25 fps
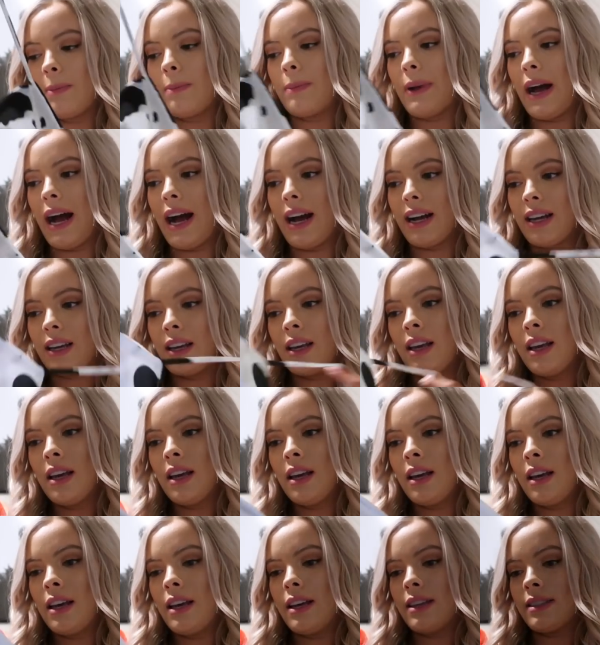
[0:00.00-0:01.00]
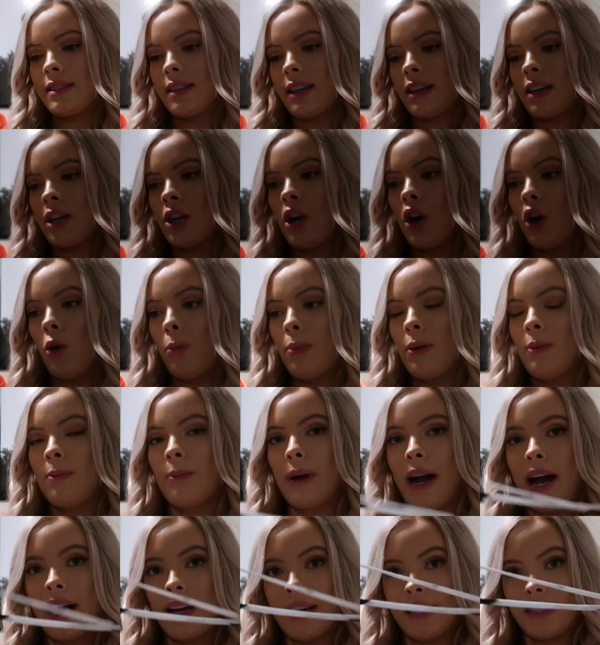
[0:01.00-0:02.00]
the back is like an open
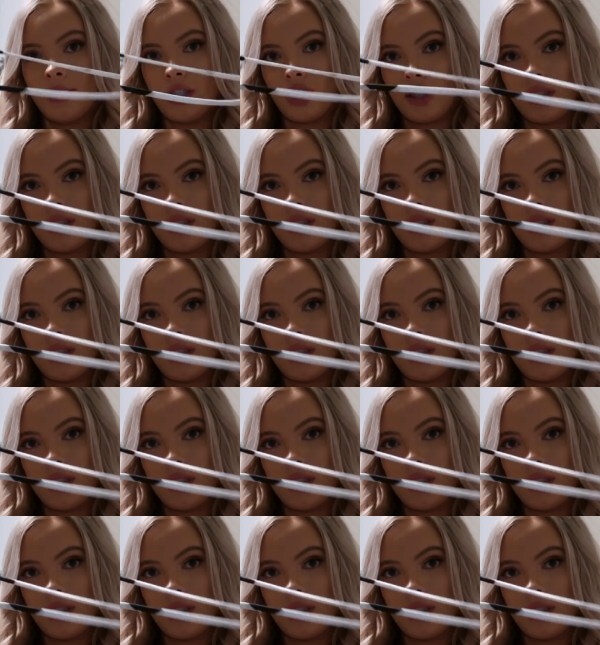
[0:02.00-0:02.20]
back it